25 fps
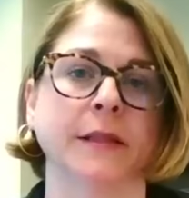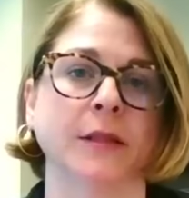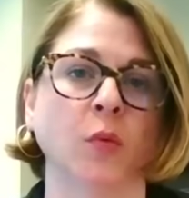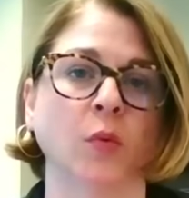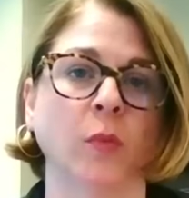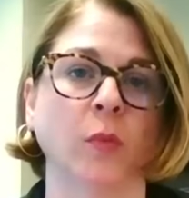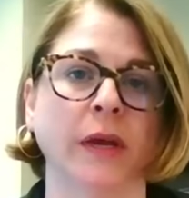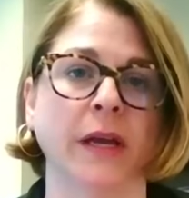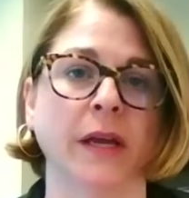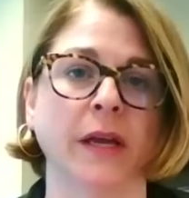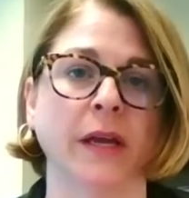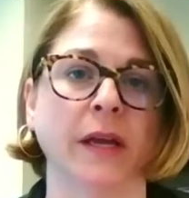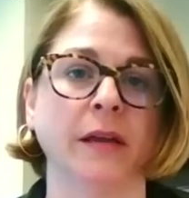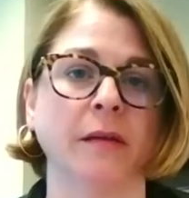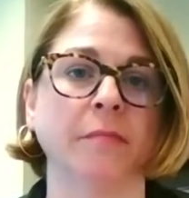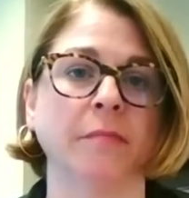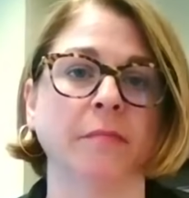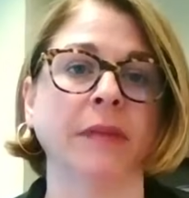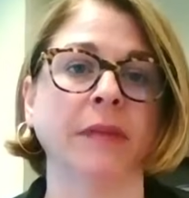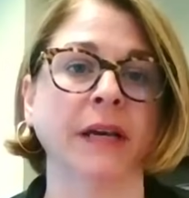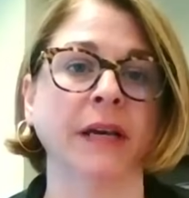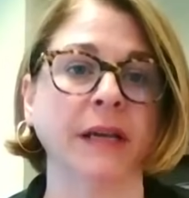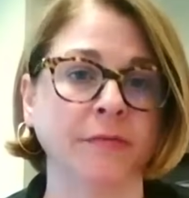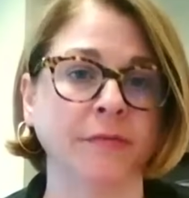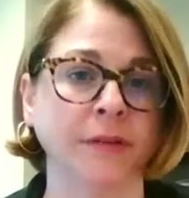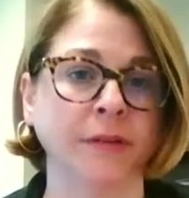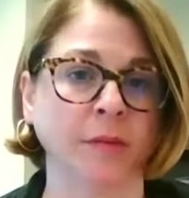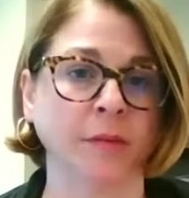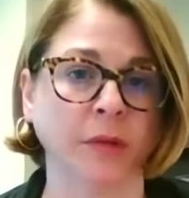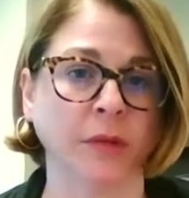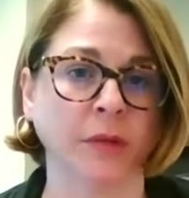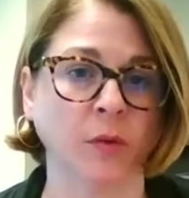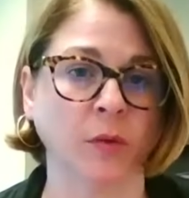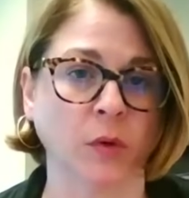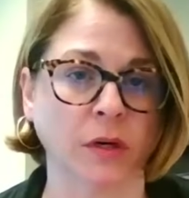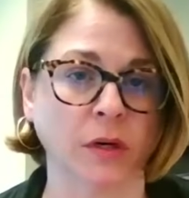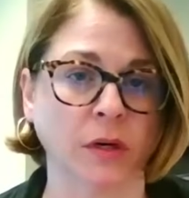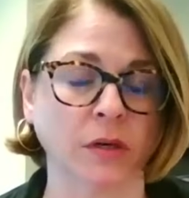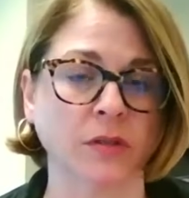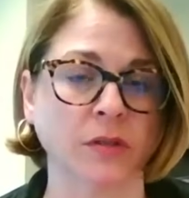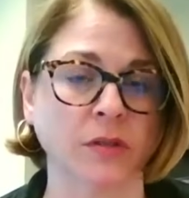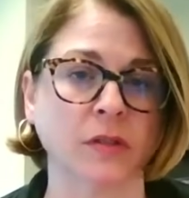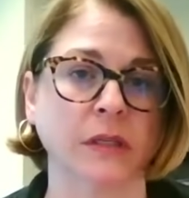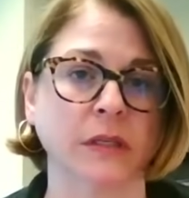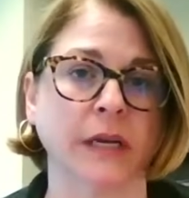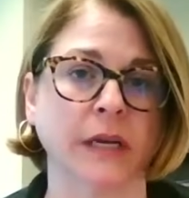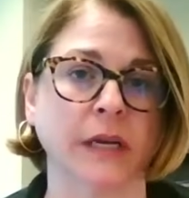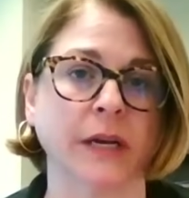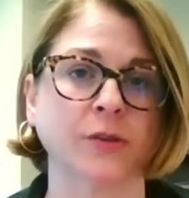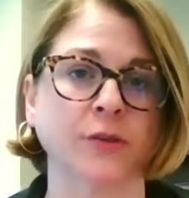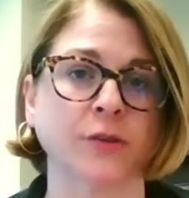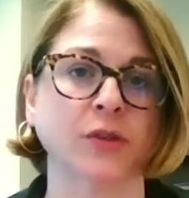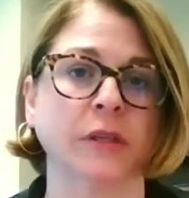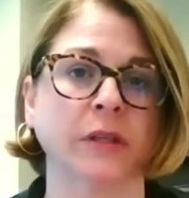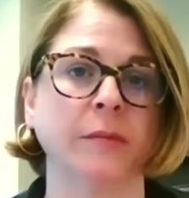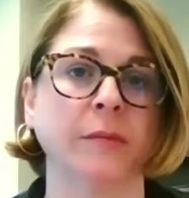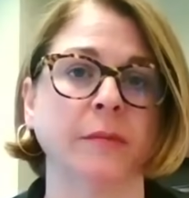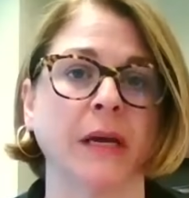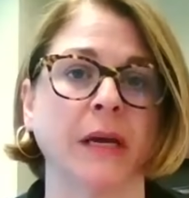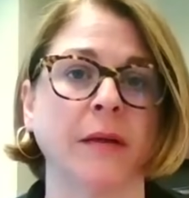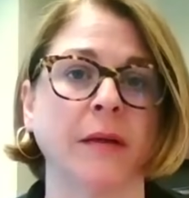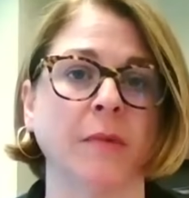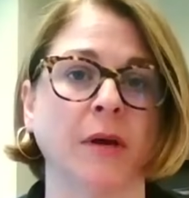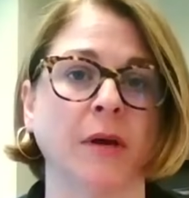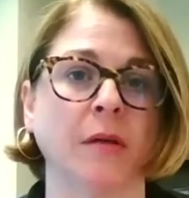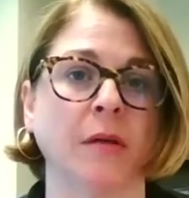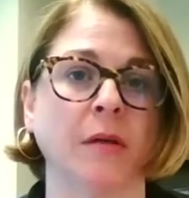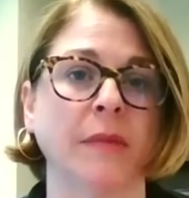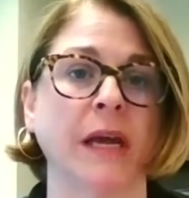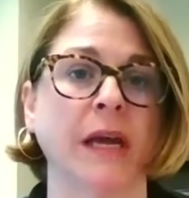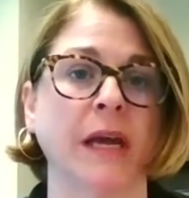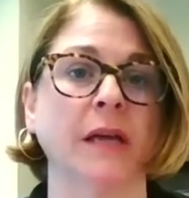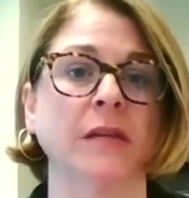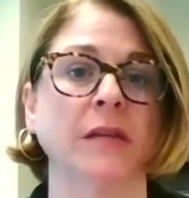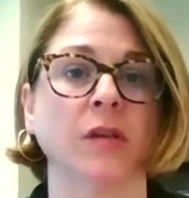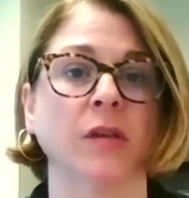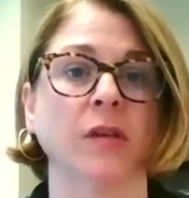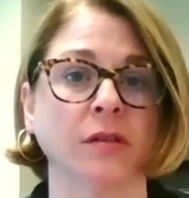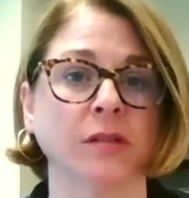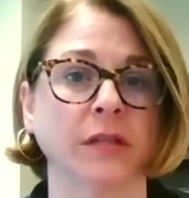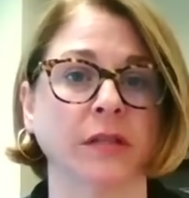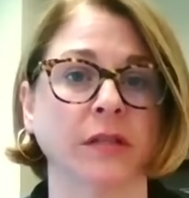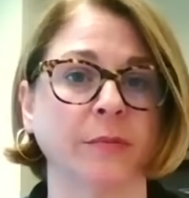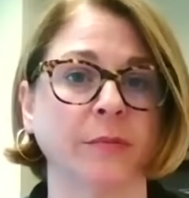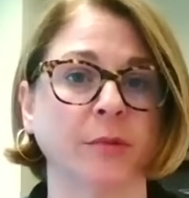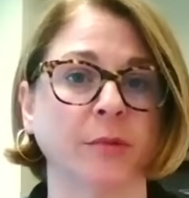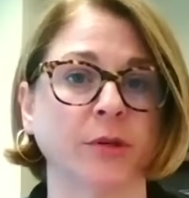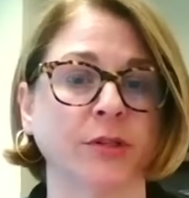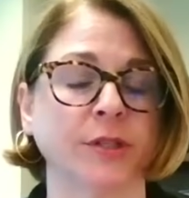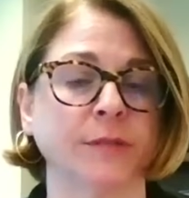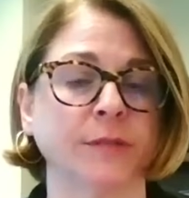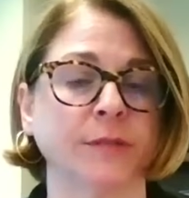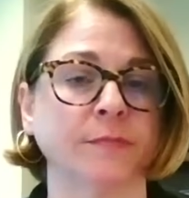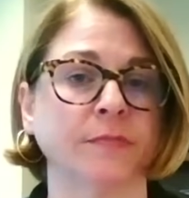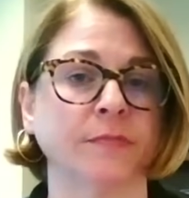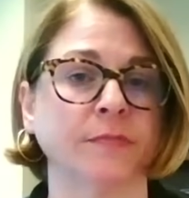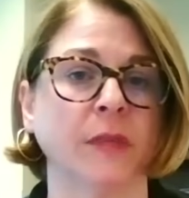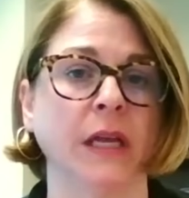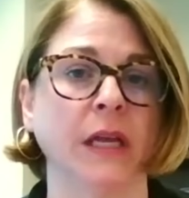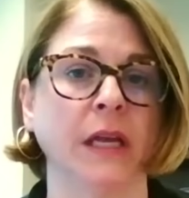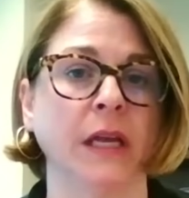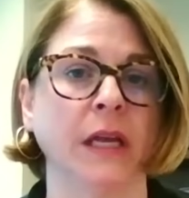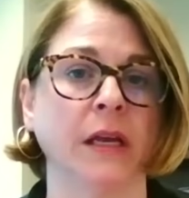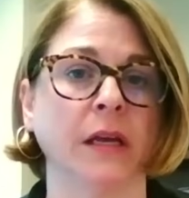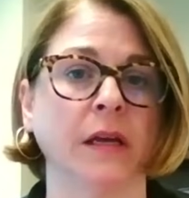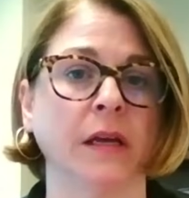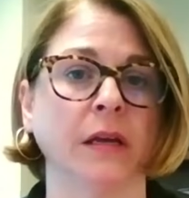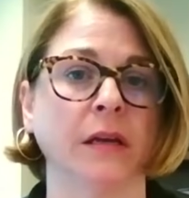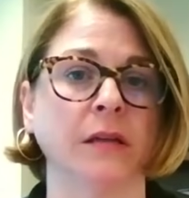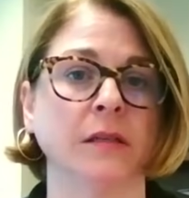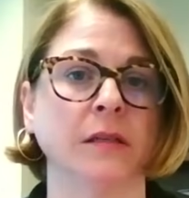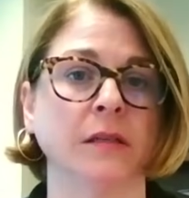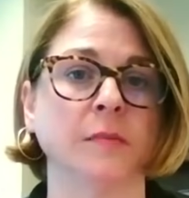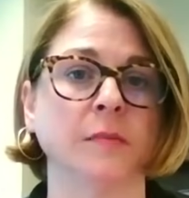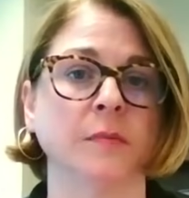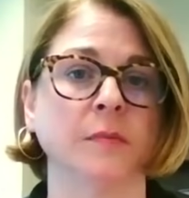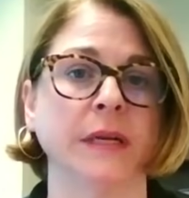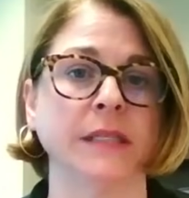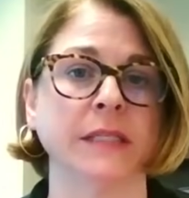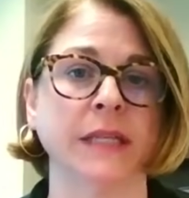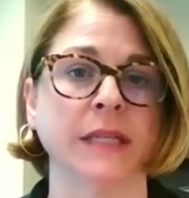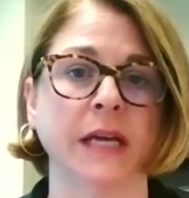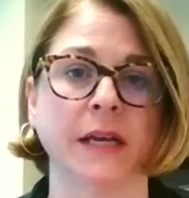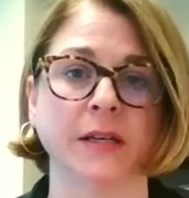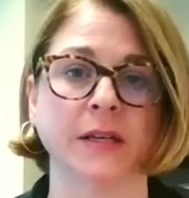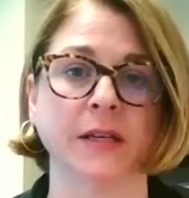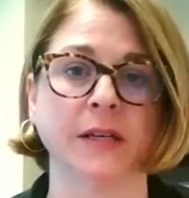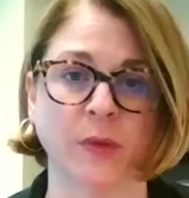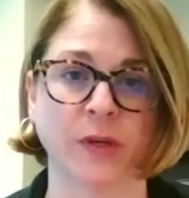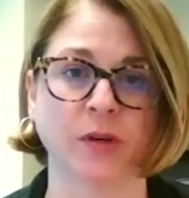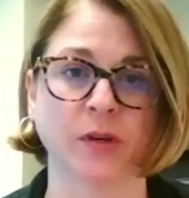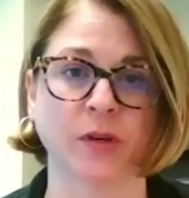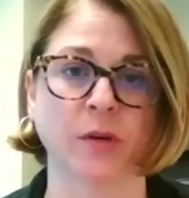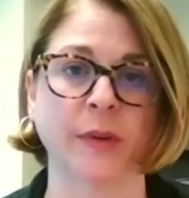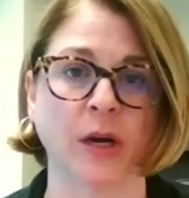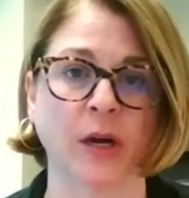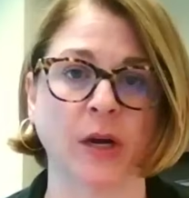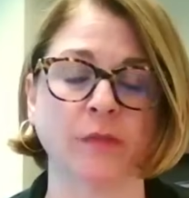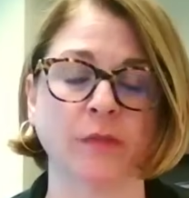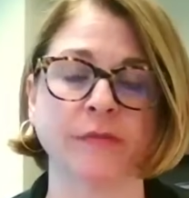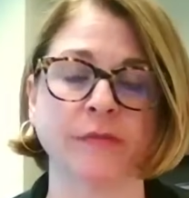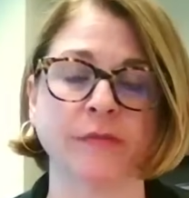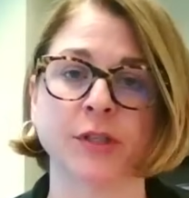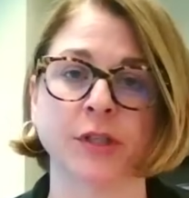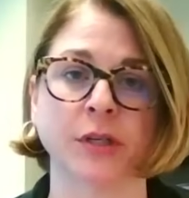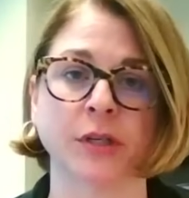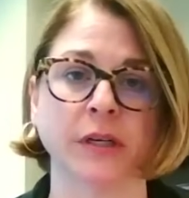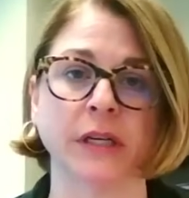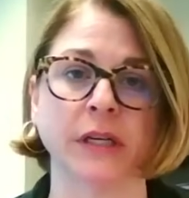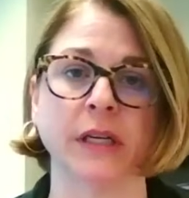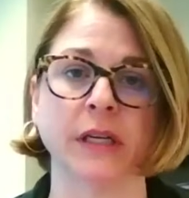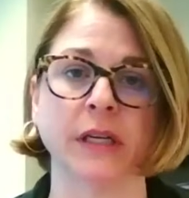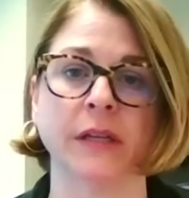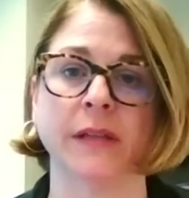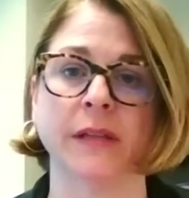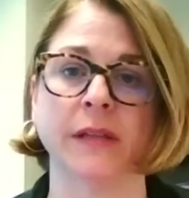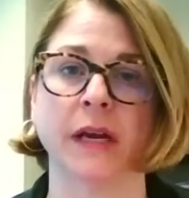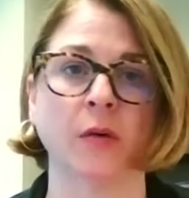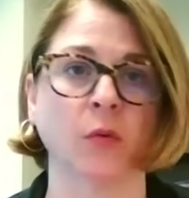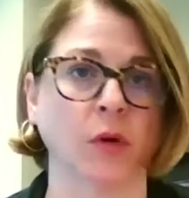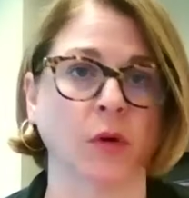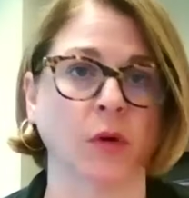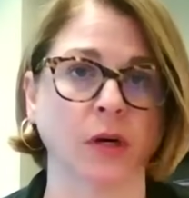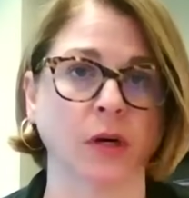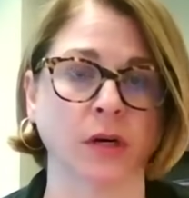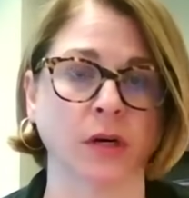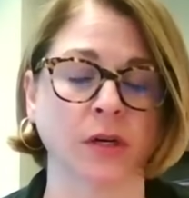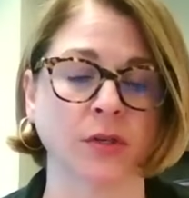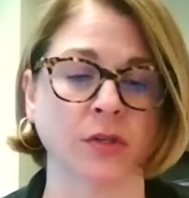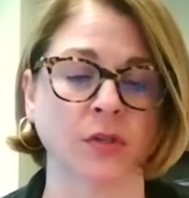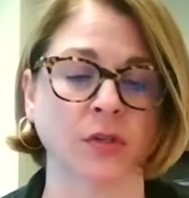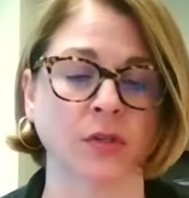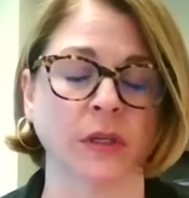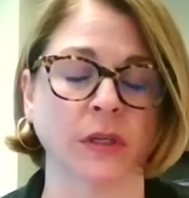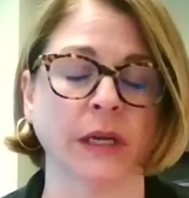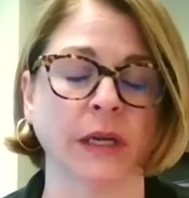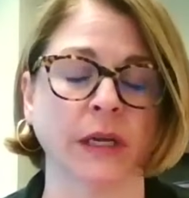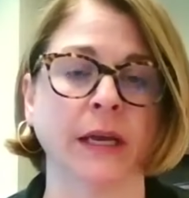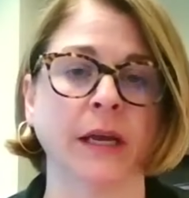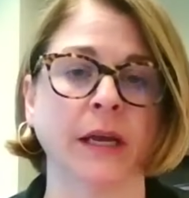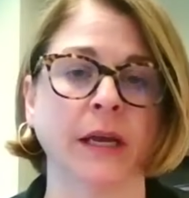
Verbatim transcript: the way my family works actually my mom has alzheimer's and my dad has been her power of attorney and that works